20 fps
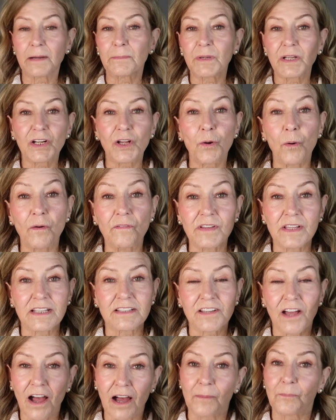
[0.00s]
I'm gonna go over the
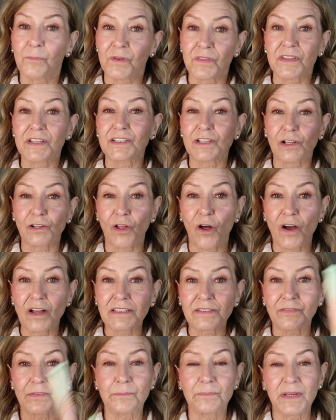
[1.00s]
top with this
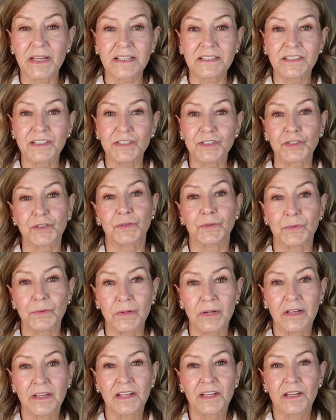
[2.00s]
gloss from Pixi
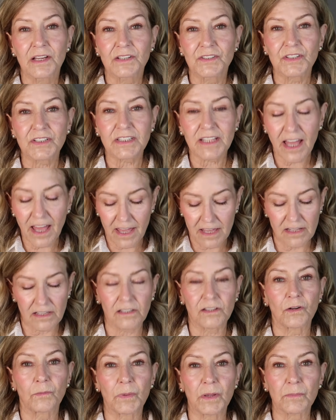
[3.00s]
too, just to add a
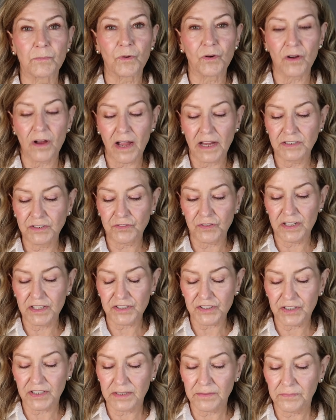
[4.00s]
little bit more
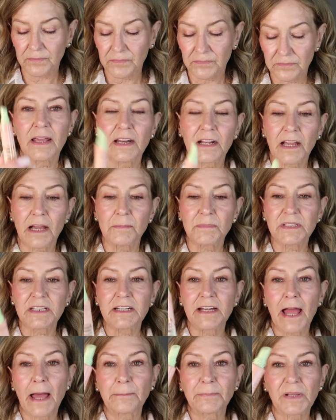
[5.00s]
hydration. And it comes in
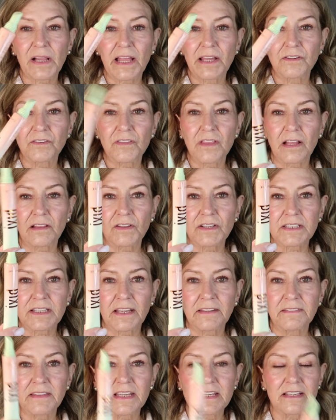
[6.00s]
an applicator that looks
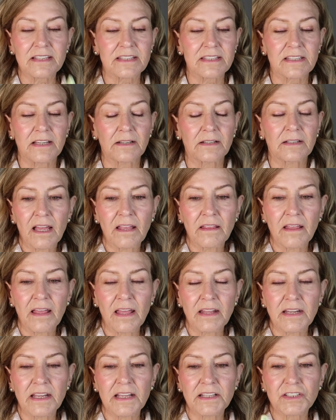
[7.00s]
like this,
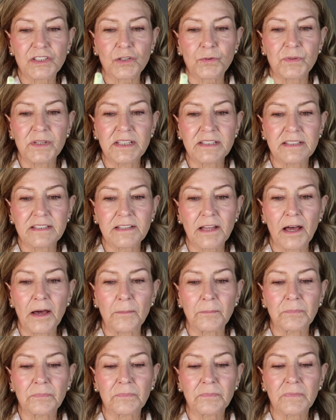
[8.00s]
and it squeezes
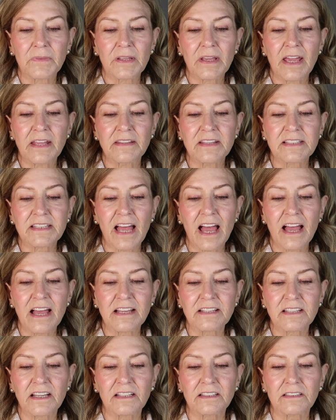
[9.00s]
up. And this
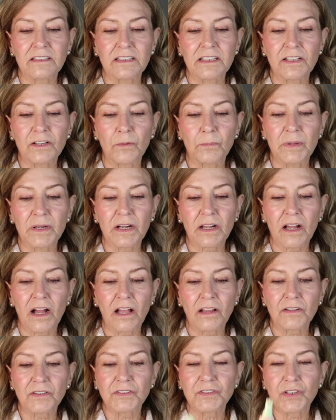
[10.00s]
has a little bit of
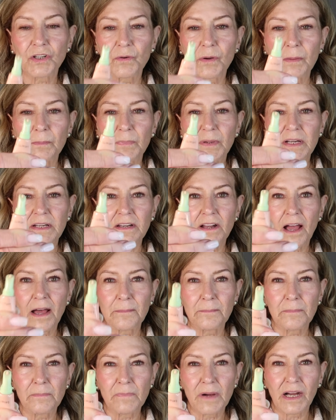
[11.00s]
color to it, but
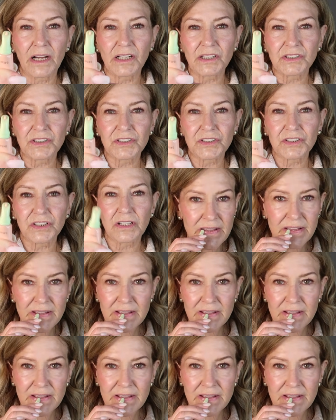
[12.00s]
not much.